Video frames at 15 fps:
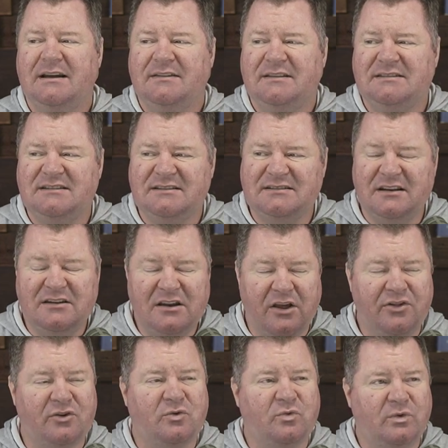This is
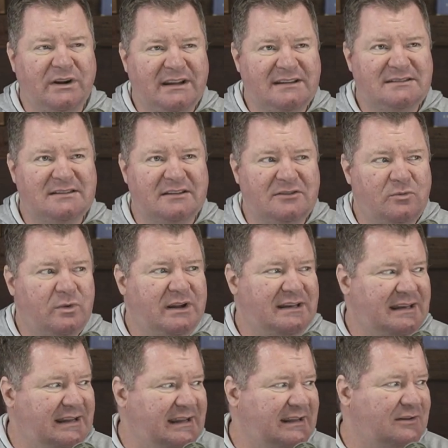another reason we
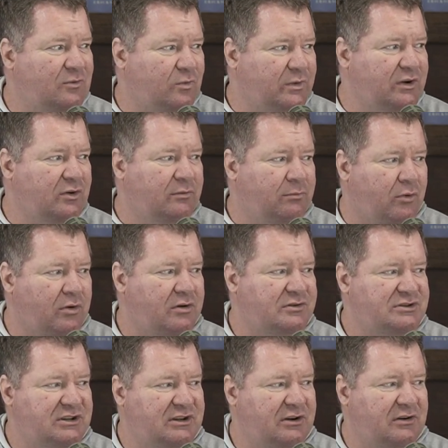need real border
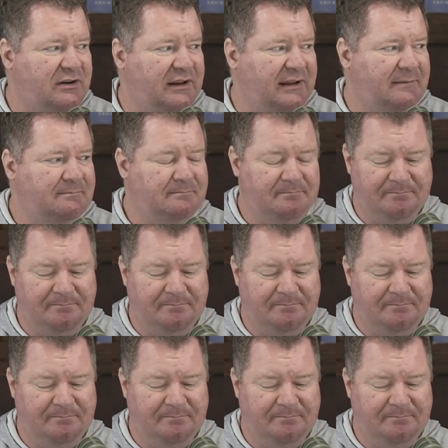security.